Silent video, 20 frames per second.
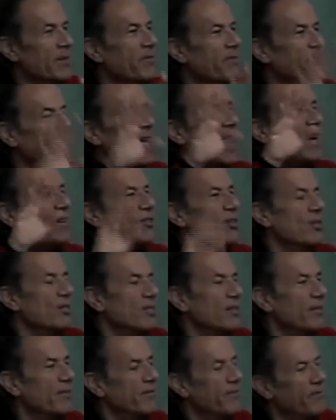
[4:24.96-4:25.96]

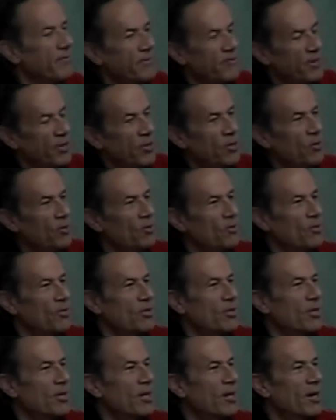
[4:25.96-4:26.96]
flashes and
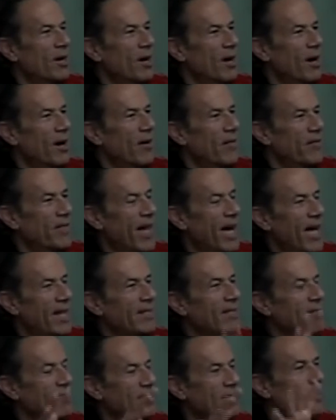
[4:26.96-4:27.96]
views of
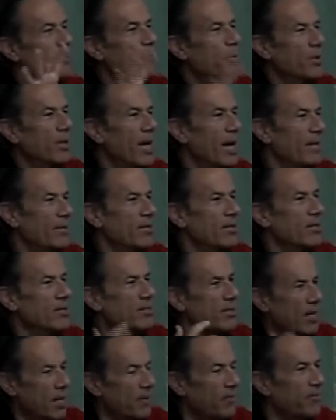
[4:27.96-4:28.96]
that simple
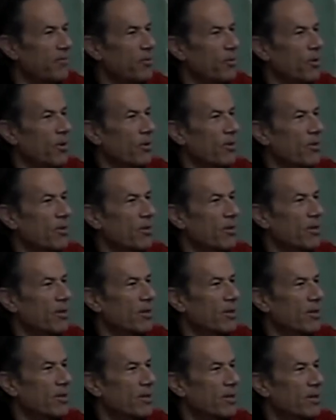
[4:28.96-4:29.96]
essence come forth.
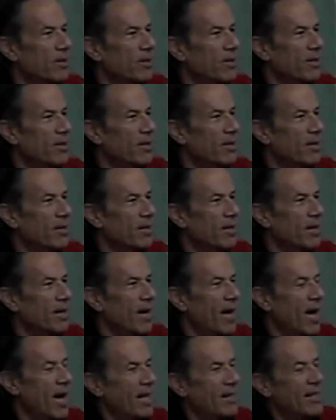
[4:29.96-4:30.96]

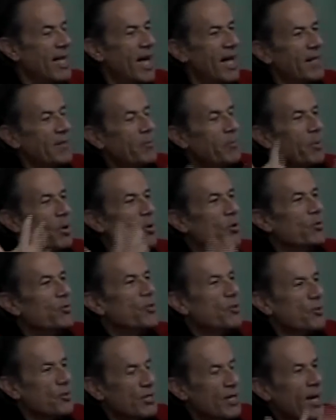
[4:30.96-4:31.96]
And that
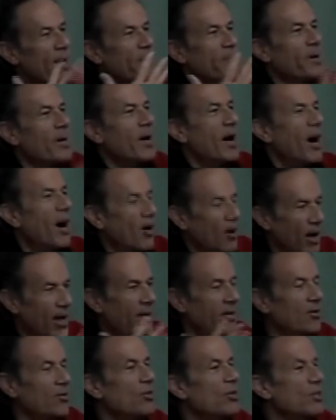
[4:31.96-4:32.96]
bolsters up our
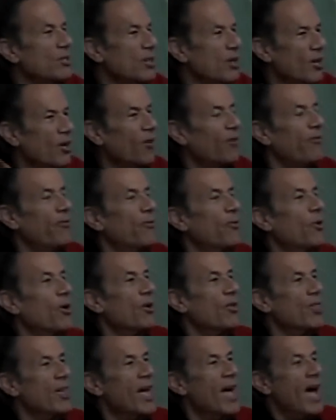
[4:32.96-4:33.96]
energy to go
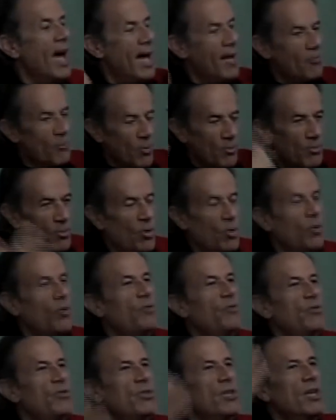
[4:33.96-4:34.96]
forth and
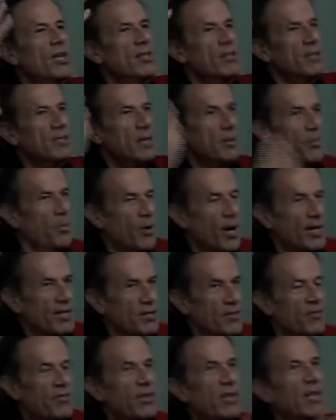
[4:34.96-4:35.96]
removes the
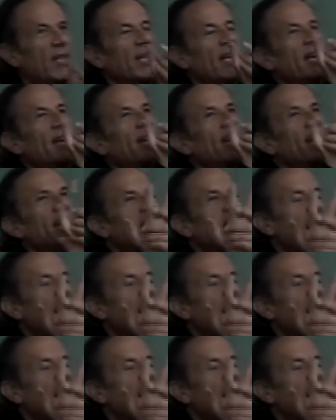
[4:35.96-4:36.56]
depressed feeling